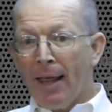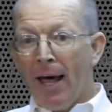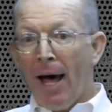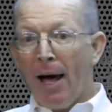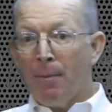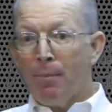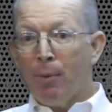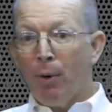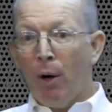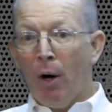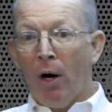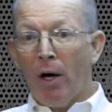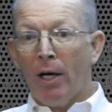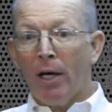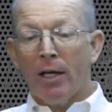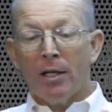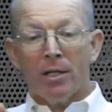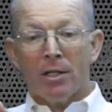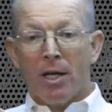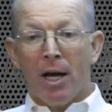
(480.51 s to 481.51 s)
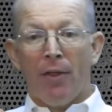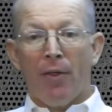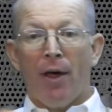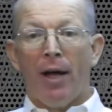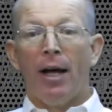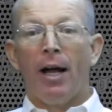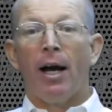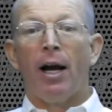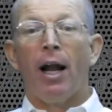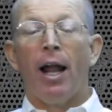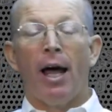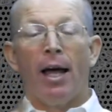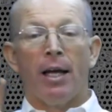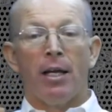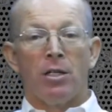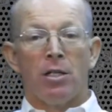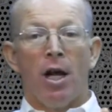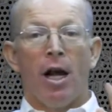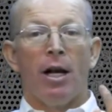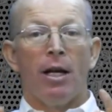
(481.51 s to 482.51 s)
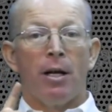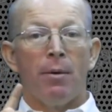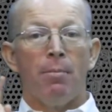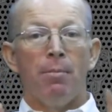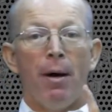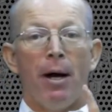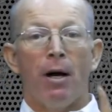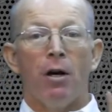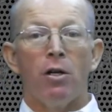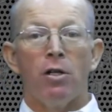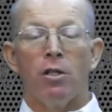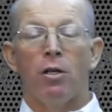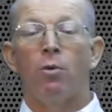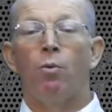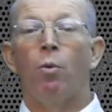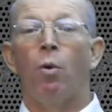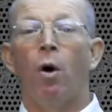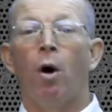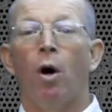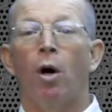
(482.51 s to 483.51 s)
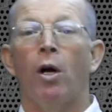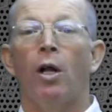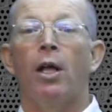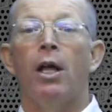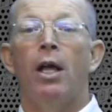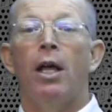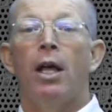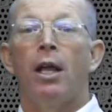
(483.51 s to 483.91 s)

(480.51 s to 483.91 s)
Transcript: that book. It's not that kind of like. It's not a comparison word.